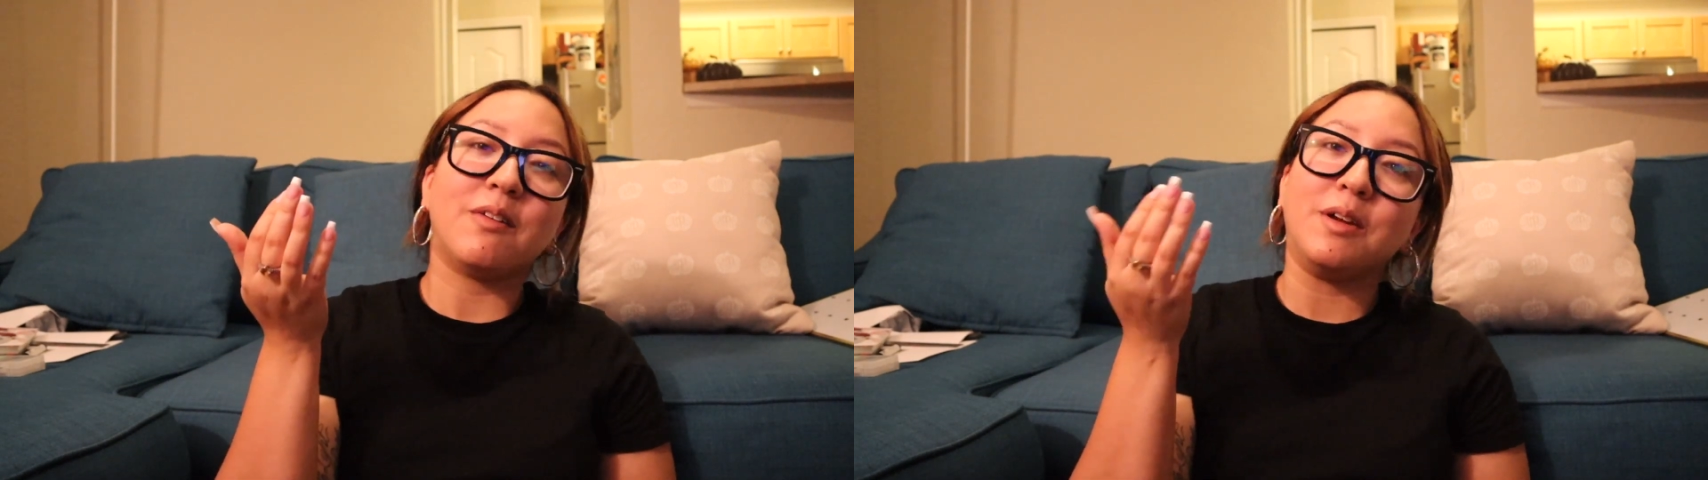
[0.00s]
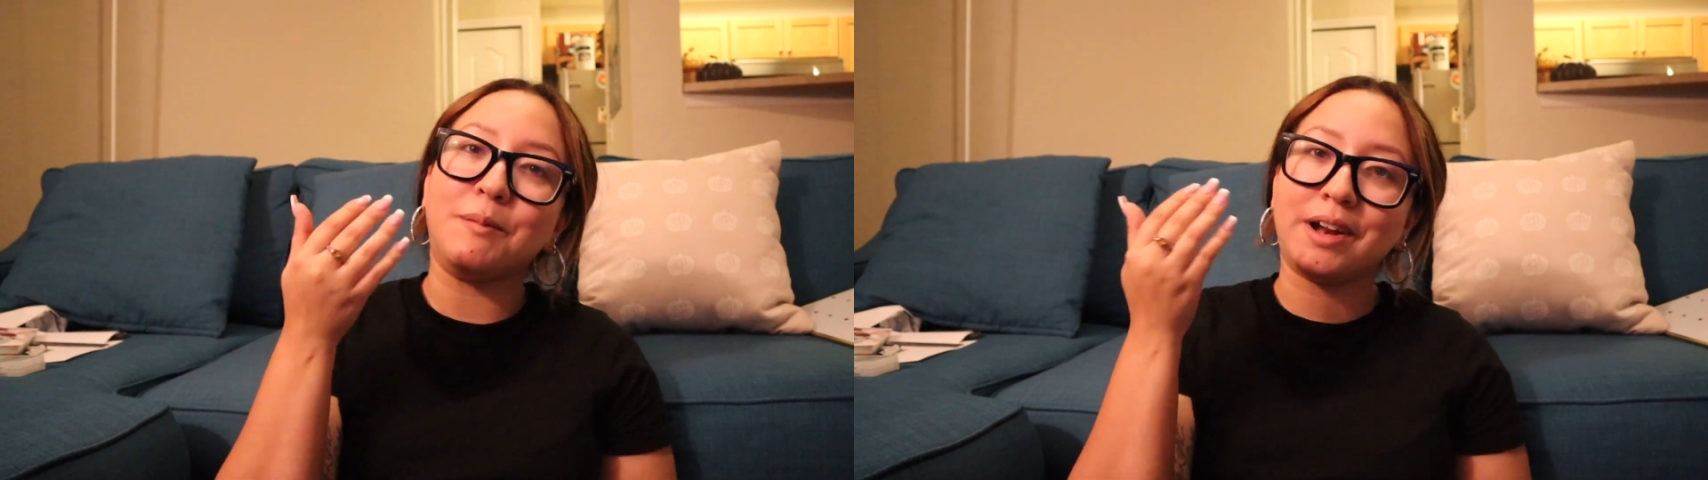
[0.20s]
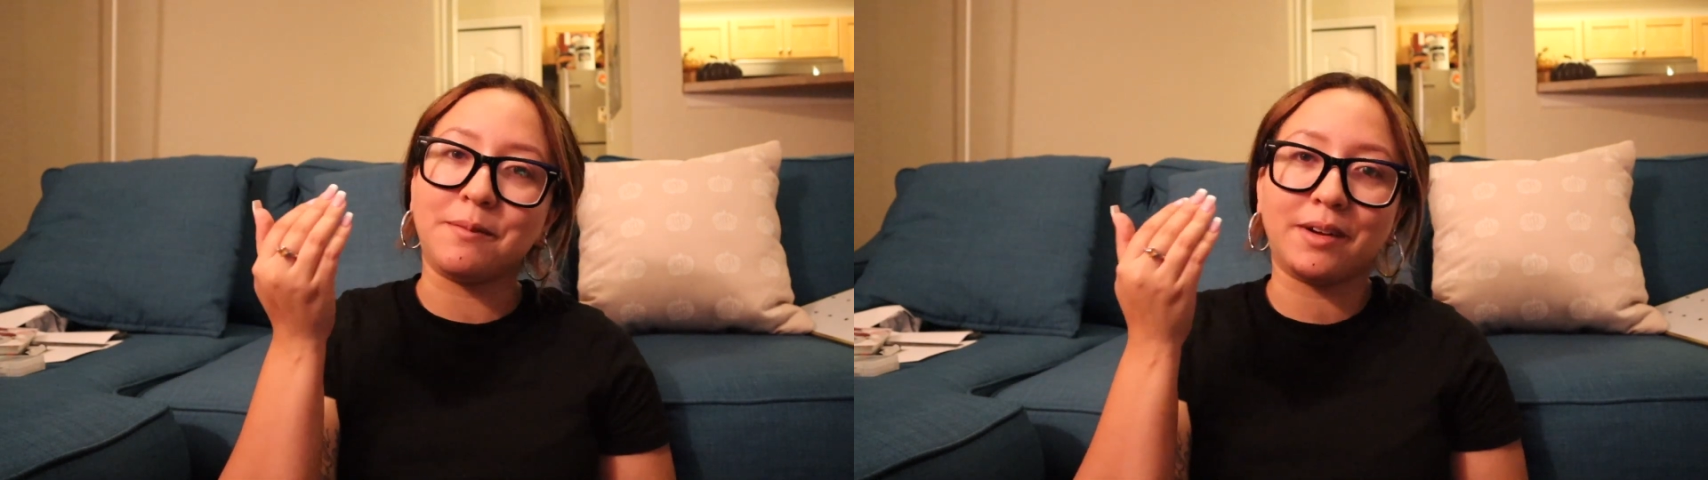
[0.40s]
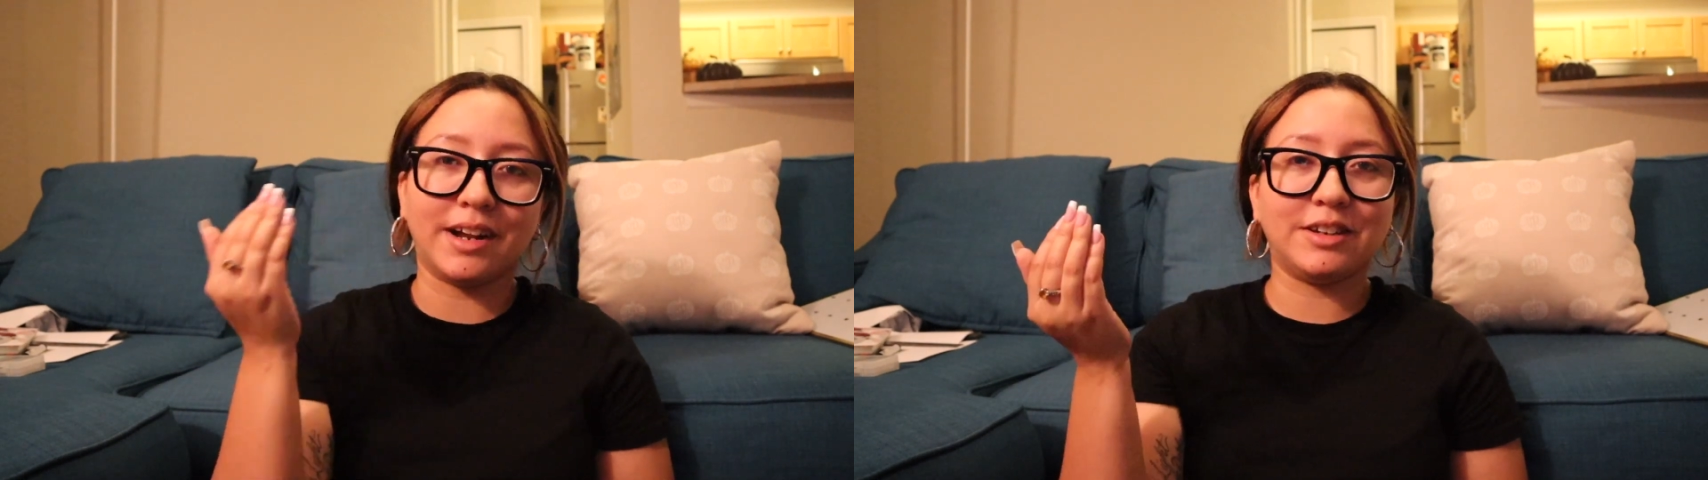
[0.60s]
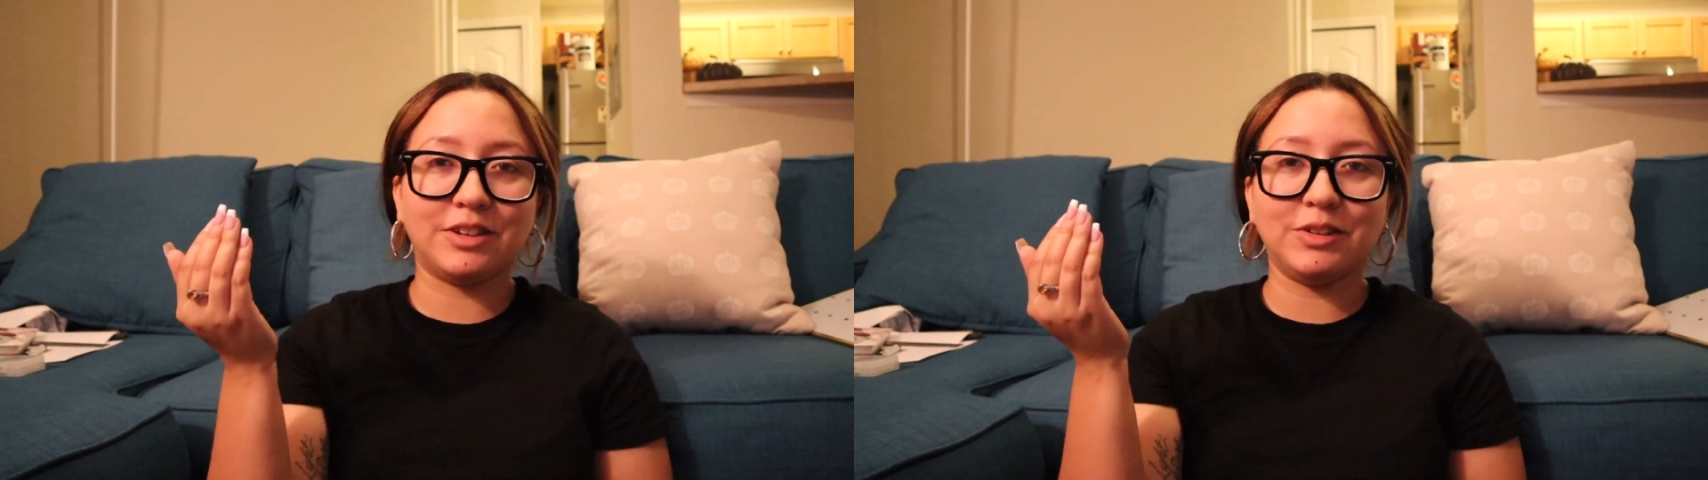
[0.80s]
no matter what
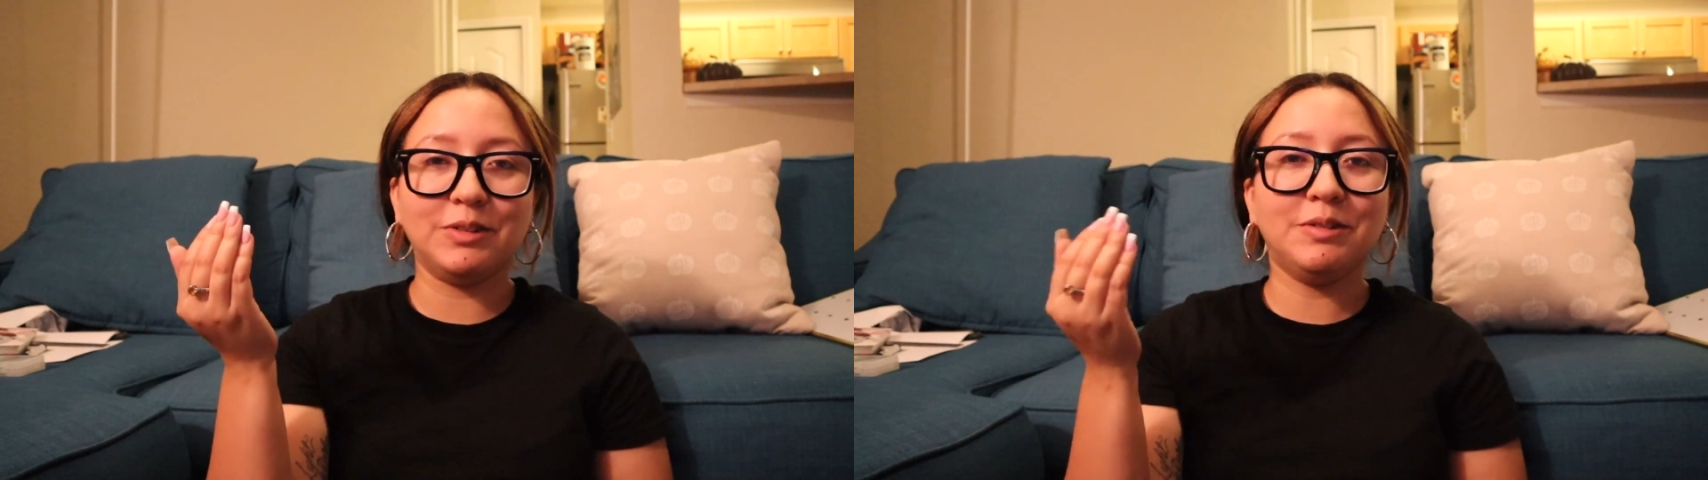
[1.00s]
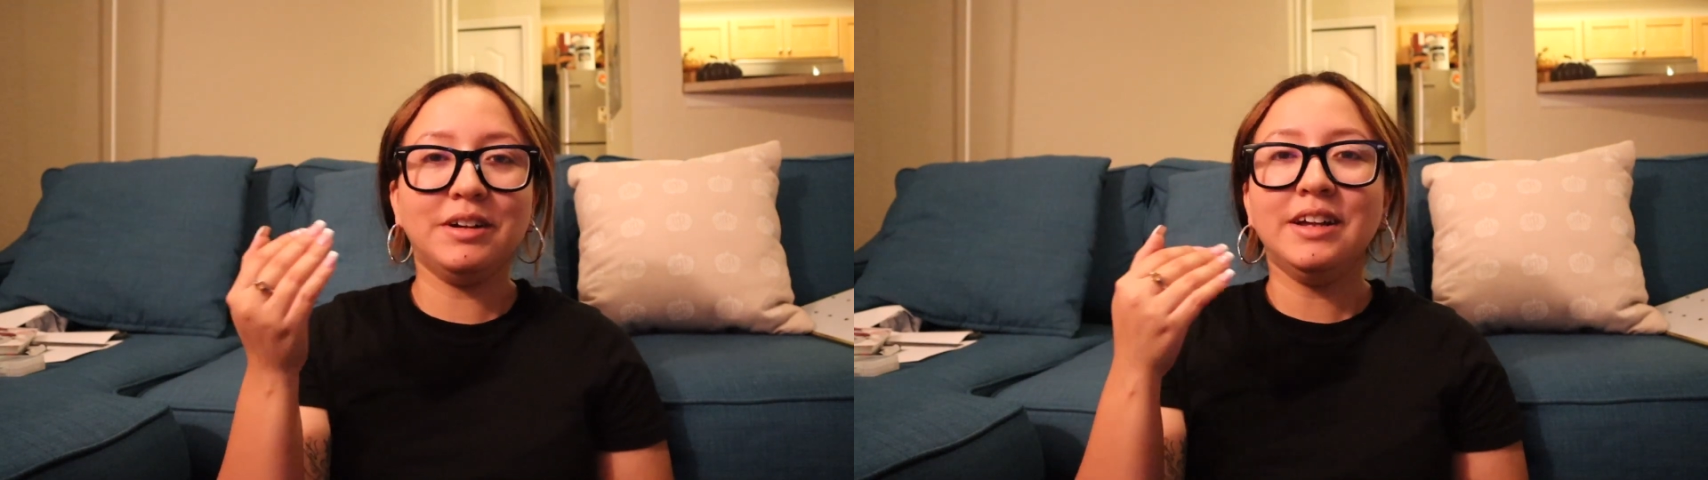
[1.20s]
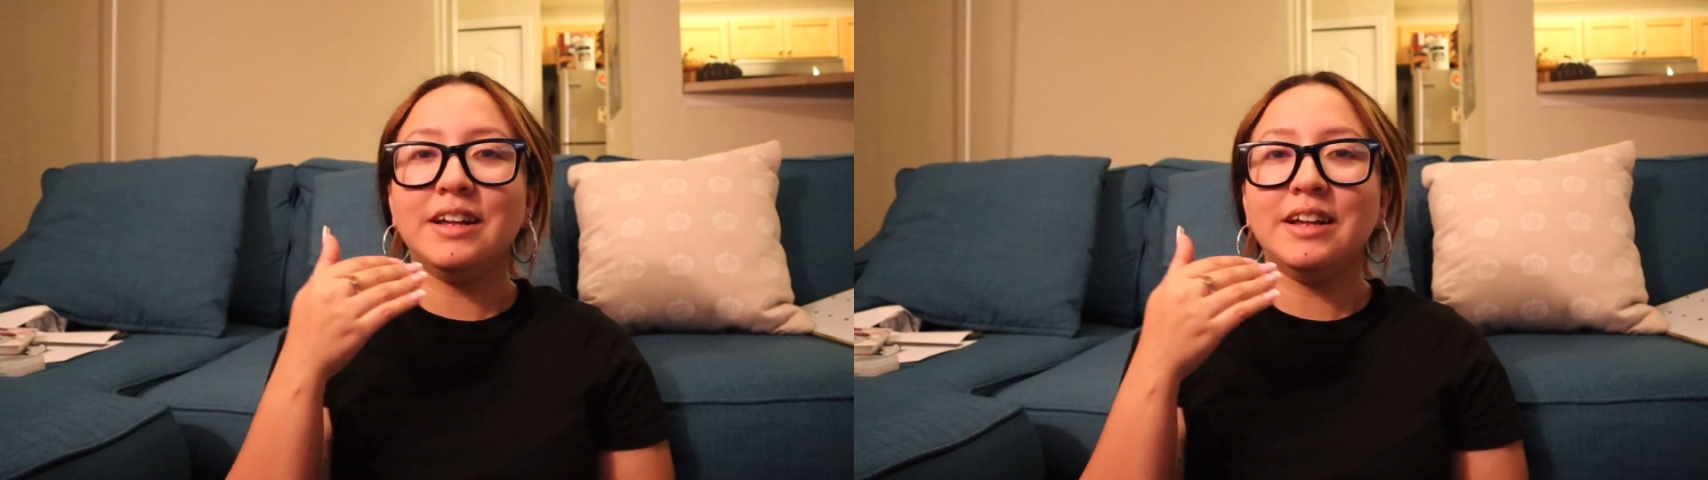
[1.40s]
I do.